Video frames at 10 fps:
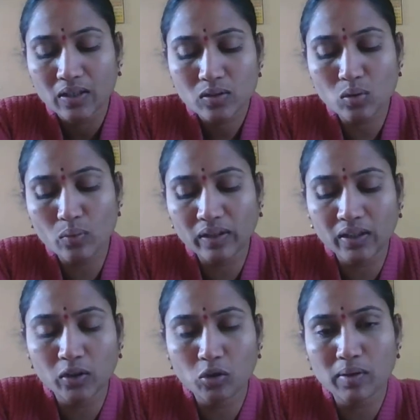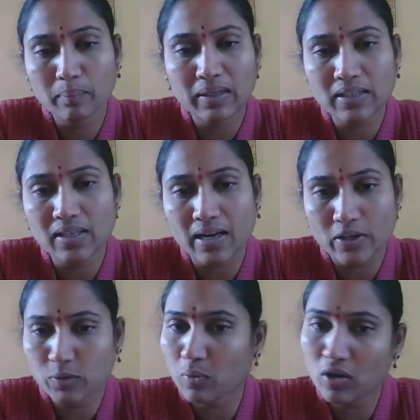So we human beings are
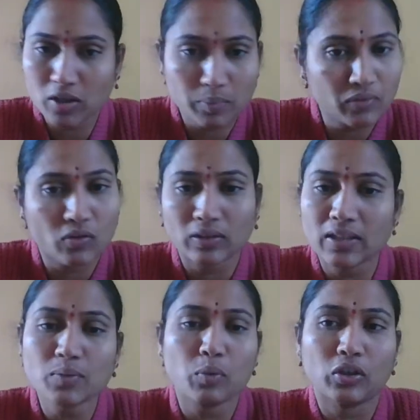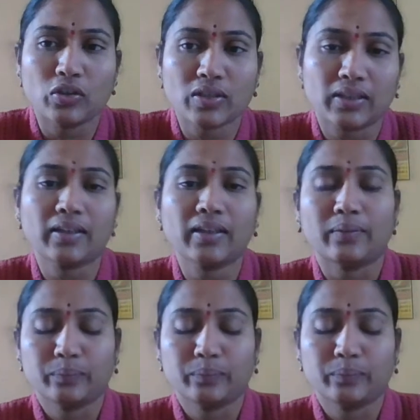responsible for this pollution, right?